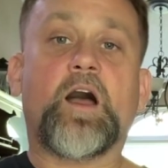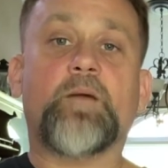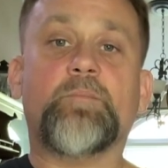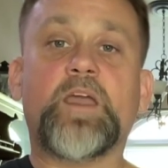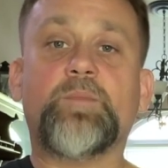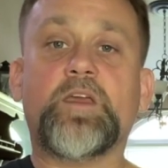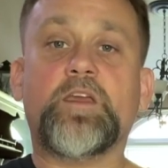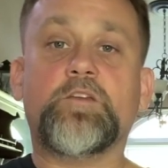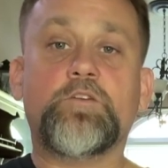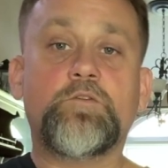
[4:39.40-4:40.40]
Maybe
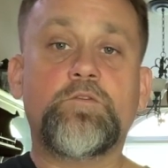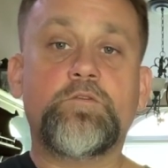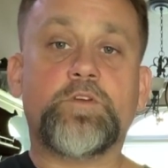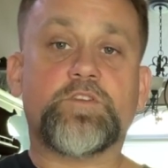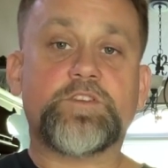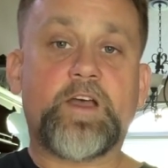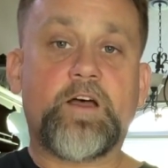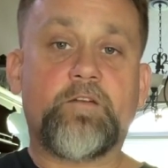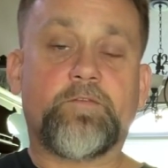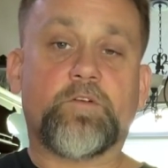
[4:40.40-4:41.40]
you
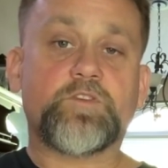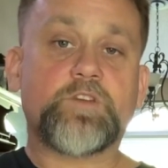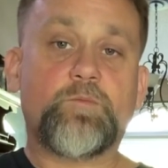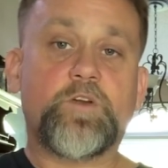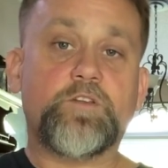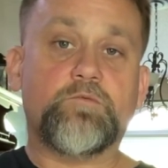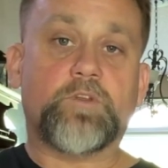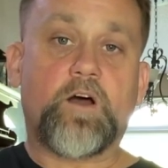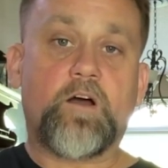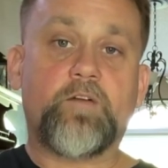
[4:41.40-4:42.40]
yourself or someone you
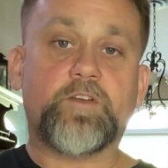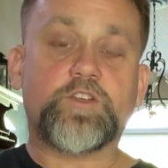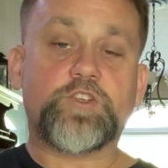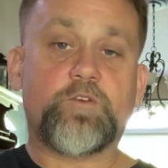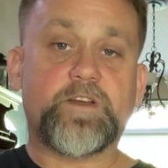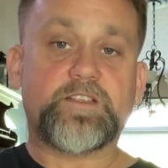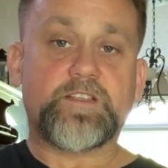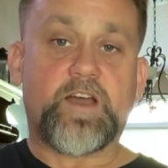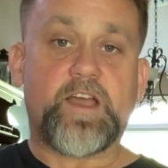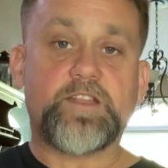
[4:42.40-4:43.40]
love is showing
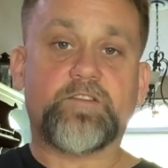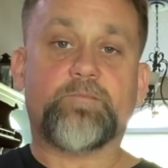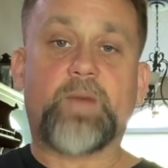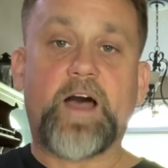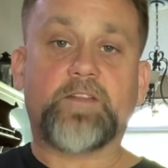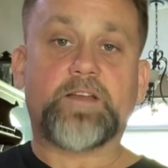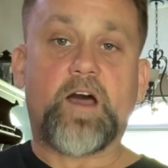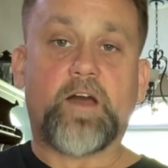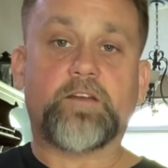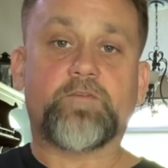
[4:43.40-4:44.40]
signs of mild
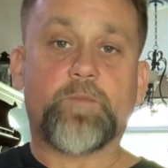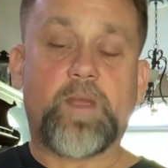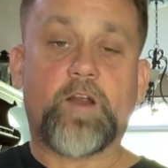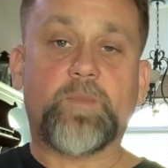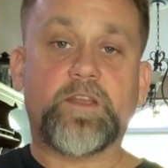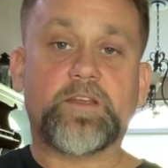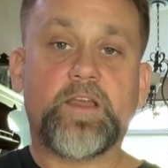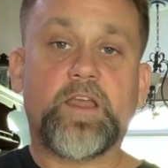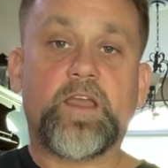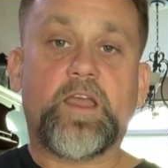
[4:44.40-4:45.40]
cognitive impairment,
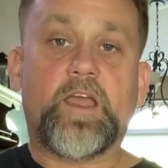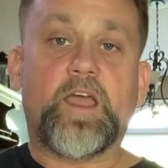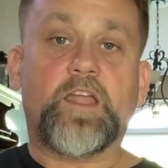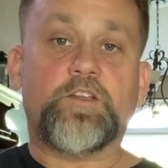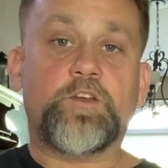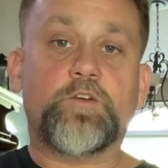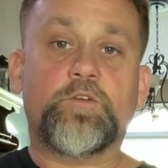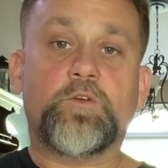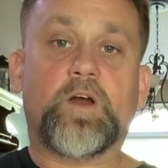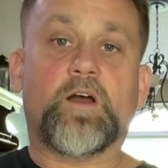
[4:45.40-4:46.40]
and
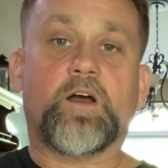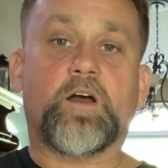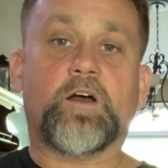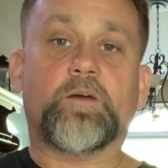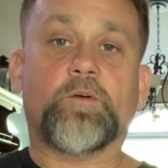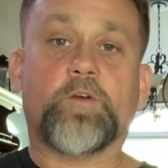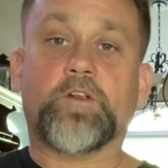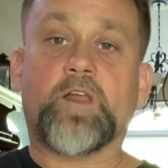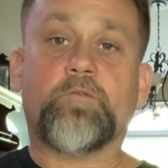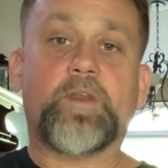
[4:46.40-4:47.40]
you or your
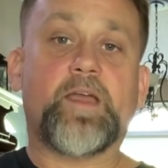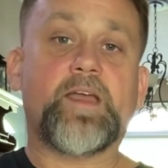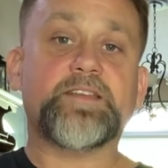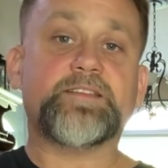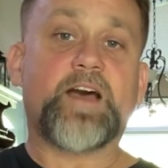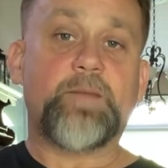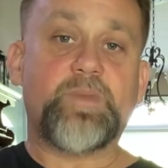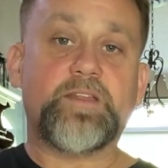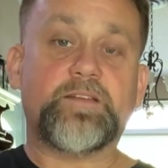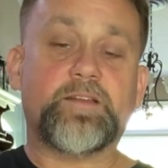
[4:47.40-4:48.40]
loved one has not
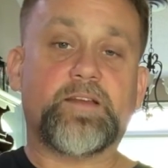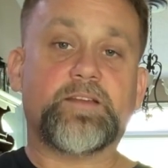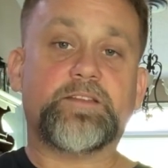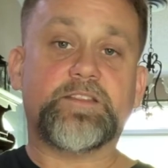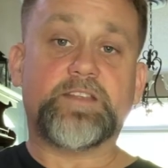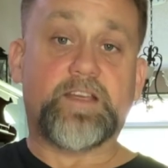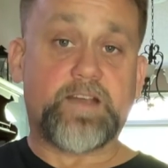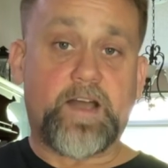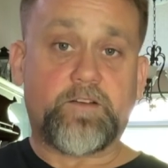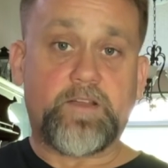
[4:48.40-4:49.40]
been to see a
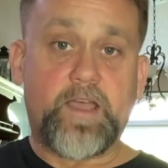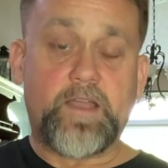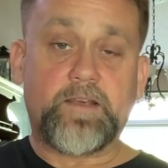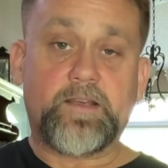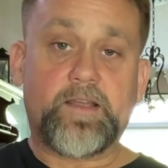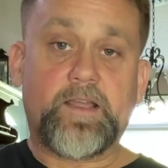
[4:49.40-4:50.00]
doctor yet.